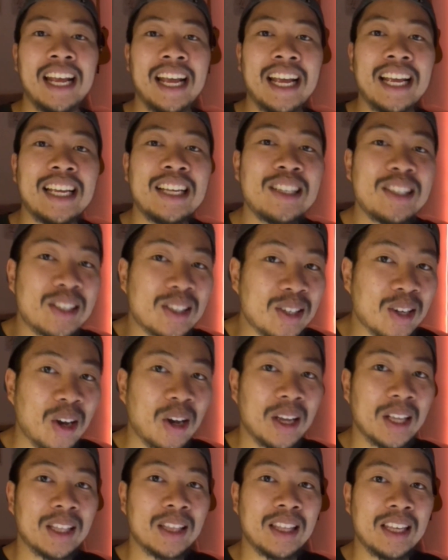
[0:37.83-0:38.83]

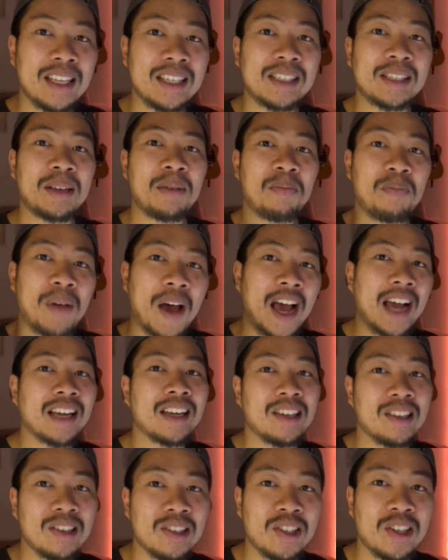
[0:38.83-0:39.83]
inside this
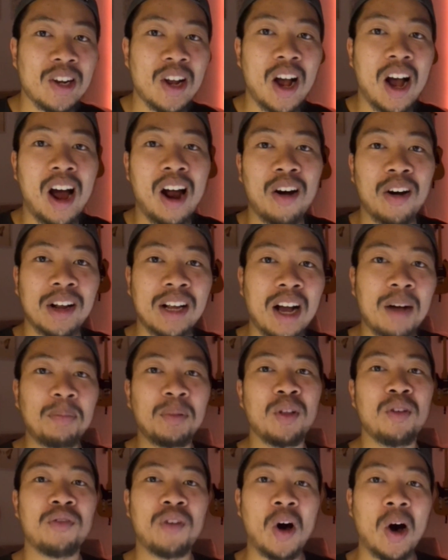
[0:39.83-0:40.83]
package are a couple
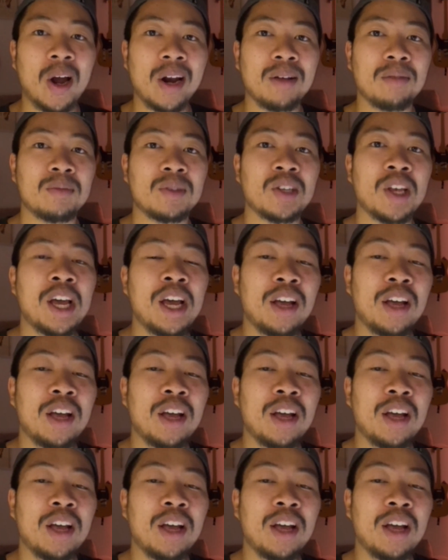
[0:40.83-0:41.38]
of items